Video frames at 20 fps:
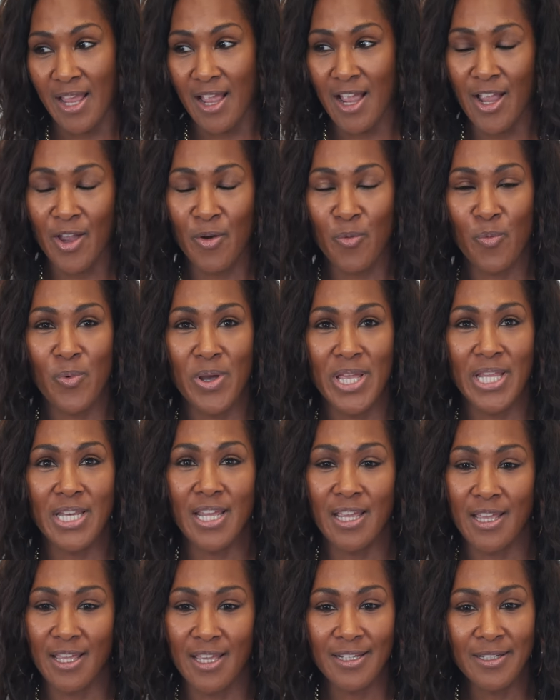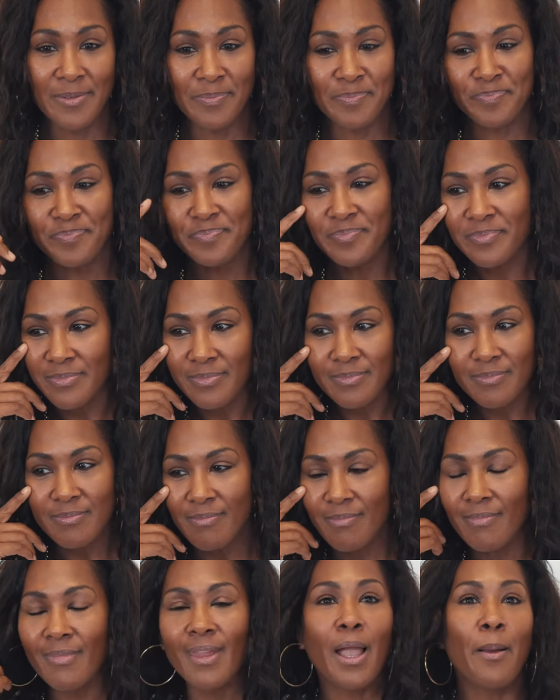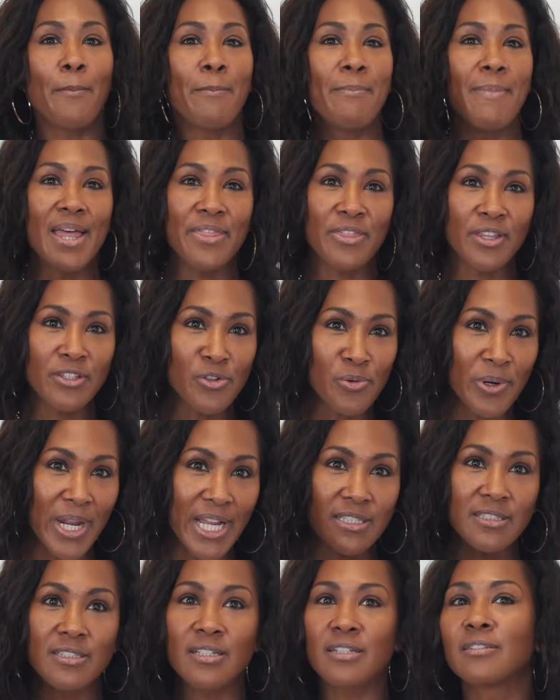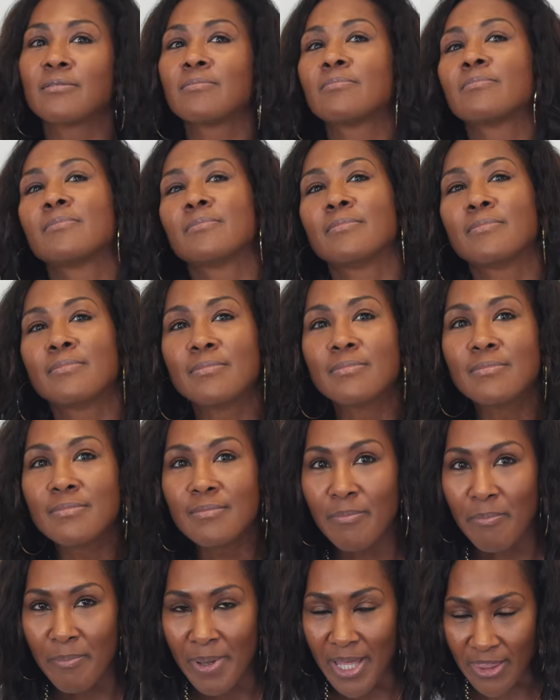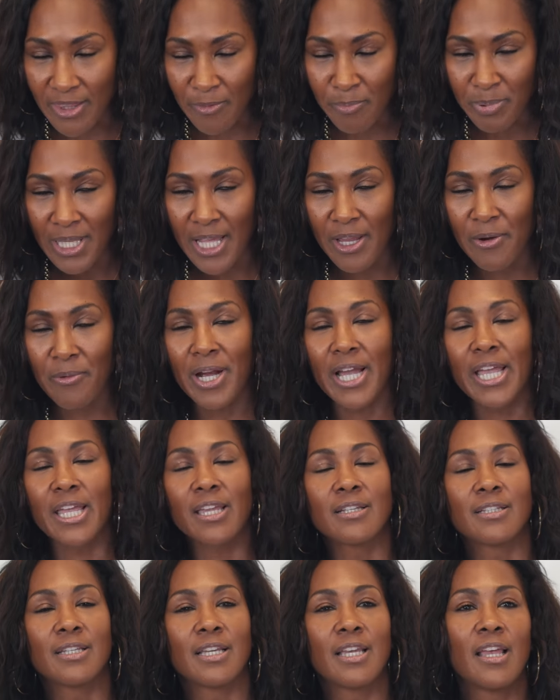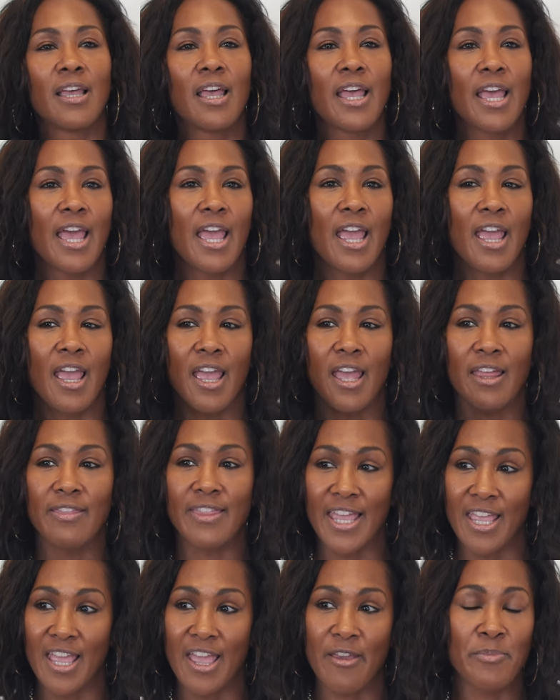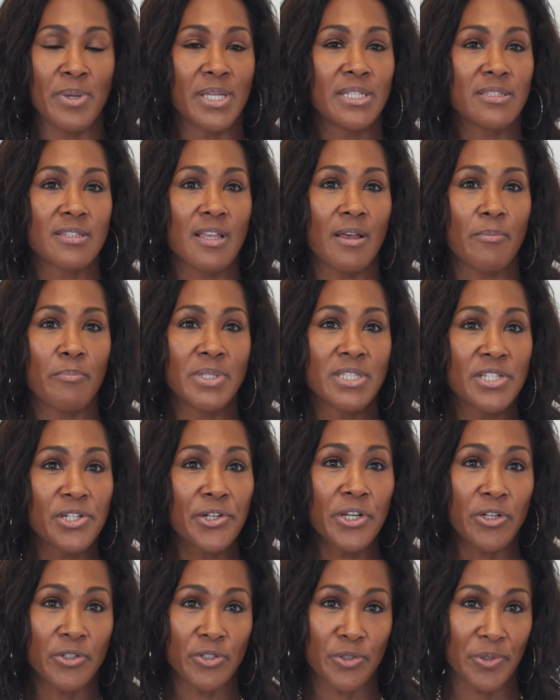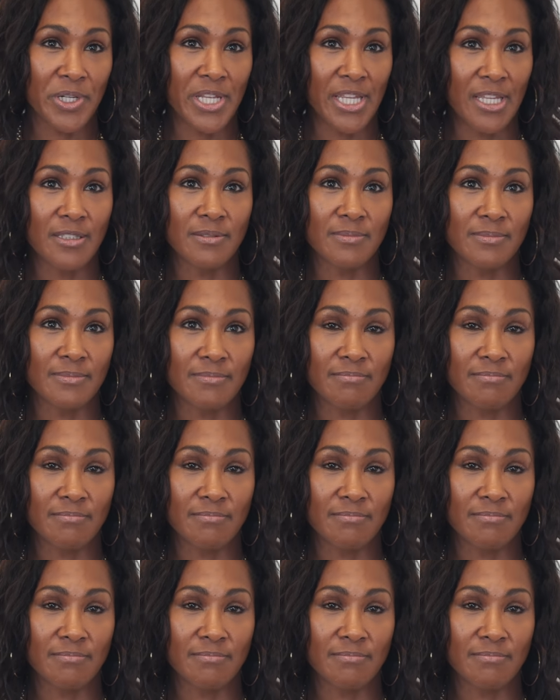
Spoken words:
I went in, met the director, met the playwright, and they gave me some material to read.